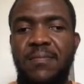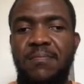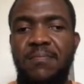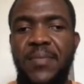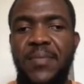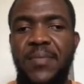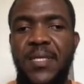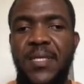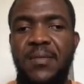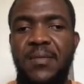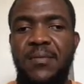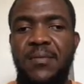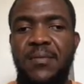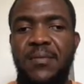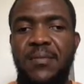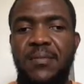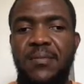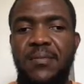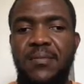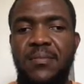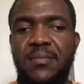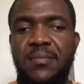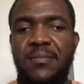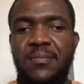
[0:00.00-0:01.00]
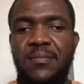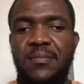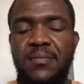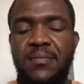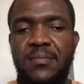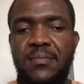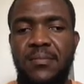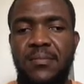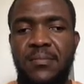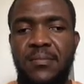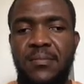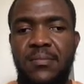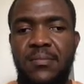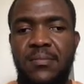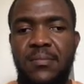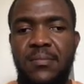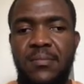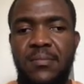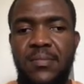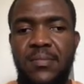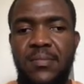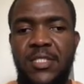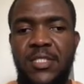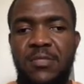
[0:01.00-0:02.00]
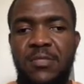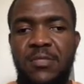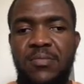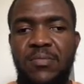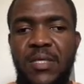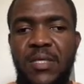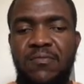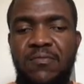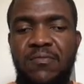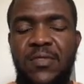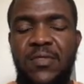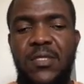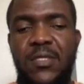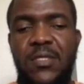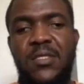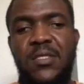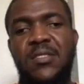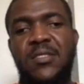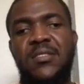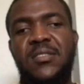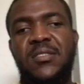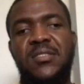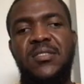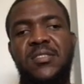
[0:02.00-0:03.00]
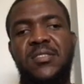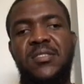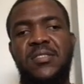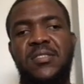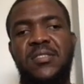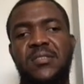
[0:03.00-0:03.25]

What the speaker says: bin deep.test.